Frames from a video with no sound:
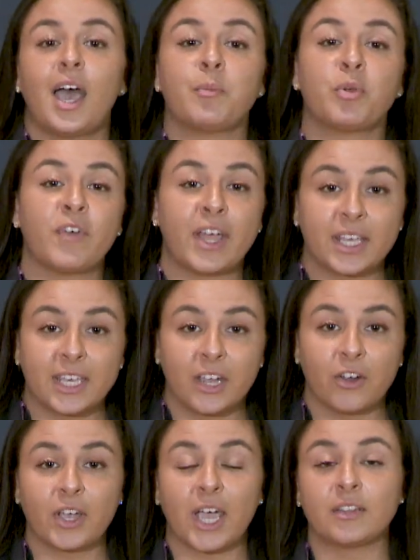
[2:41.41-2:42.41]
I'm providing
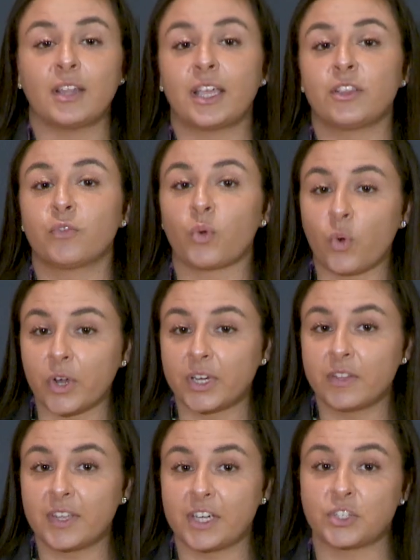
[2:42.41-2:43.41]
care guidelines for
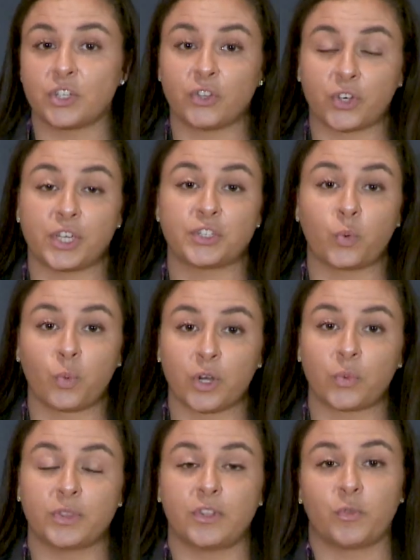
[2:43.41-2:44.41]
organizations looking to
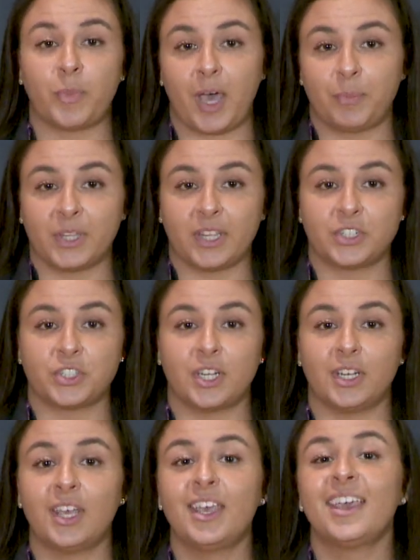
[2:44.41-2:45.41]
work with this
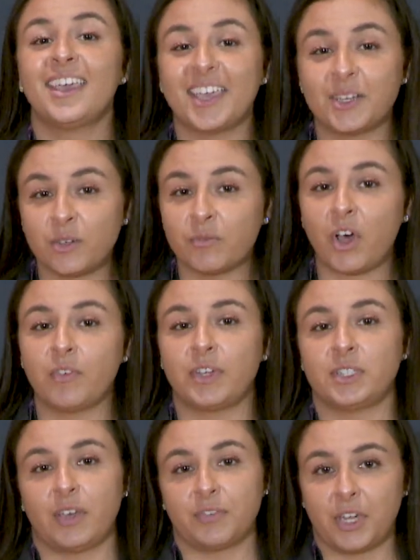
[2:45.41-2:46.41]
population and
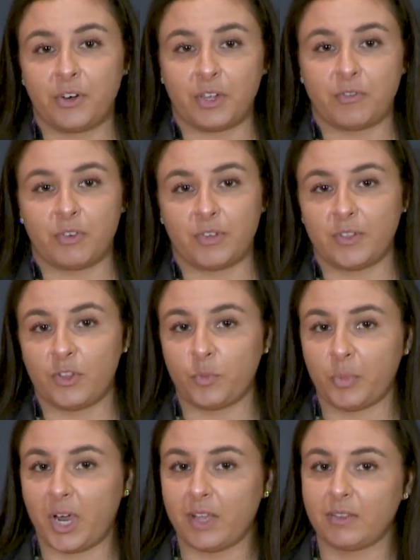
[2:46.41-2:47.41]
involving deaf caregivers in
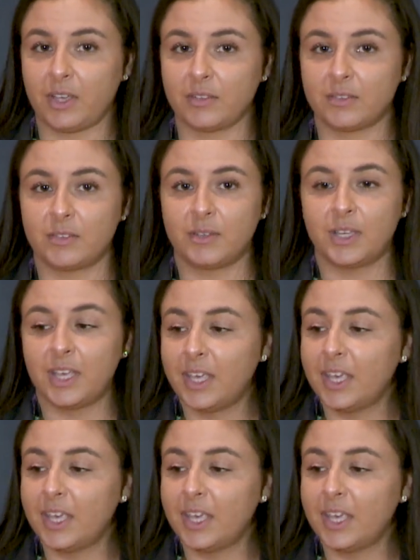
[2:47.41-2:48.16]
this process.